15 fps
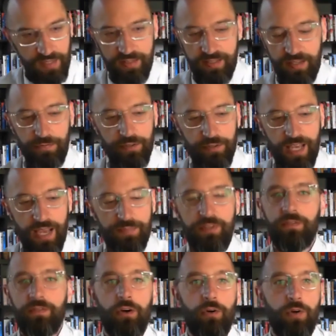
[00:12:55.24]
different types
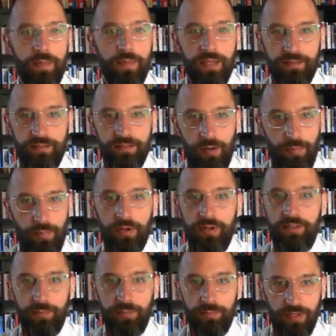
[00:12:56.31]
of equipment are put
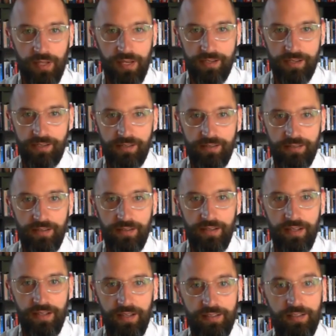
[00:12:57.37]
into place.
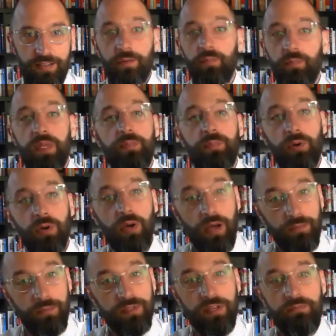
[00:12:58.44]
Different people
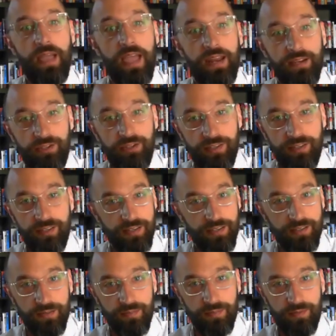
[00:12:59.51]
come to manage the
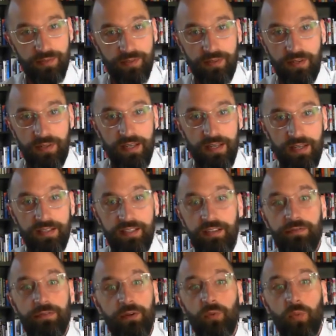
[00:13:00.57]
systems.
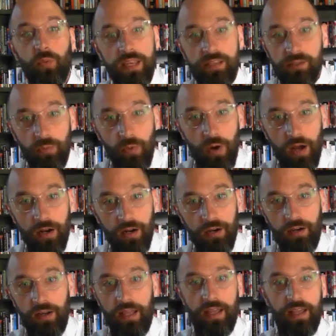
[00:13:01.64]
Different
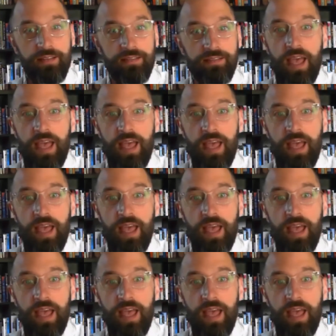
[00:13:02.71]
wastewater and